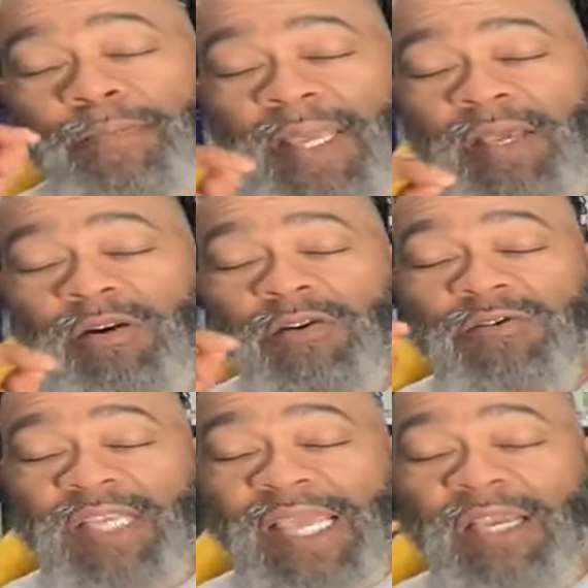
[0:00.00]

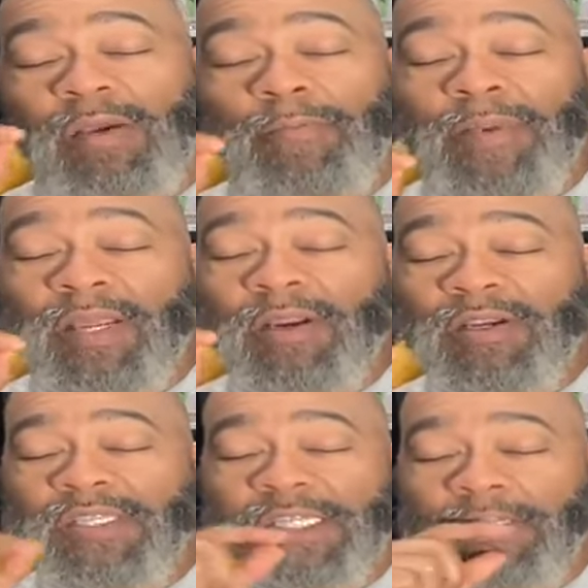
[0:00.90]
pales in
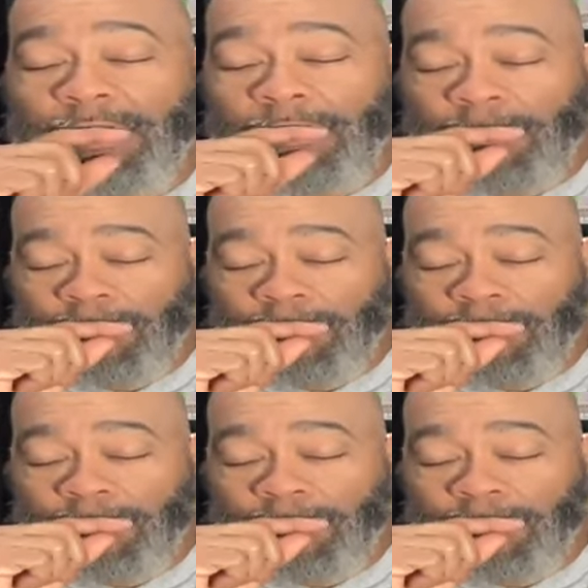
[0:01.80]
comparison to you.